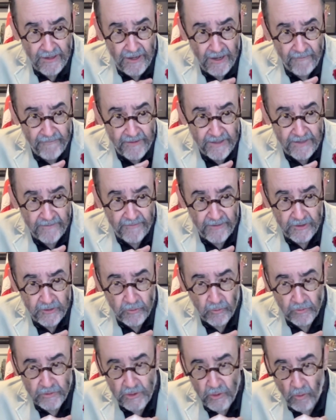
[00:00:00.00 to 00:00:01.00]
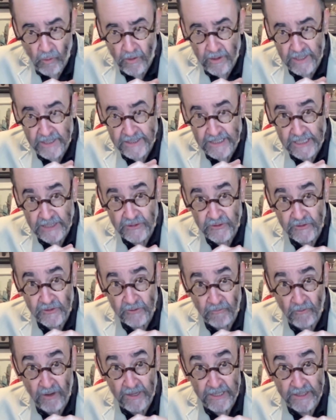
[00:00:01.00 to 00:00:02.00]
of individuals and organizations
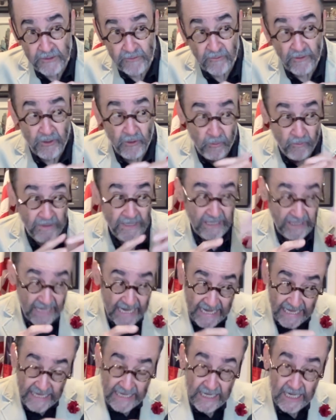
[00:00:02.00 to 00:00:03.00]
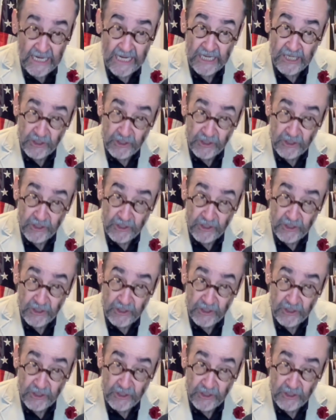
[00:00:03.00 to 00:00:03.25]
throughout history who indeed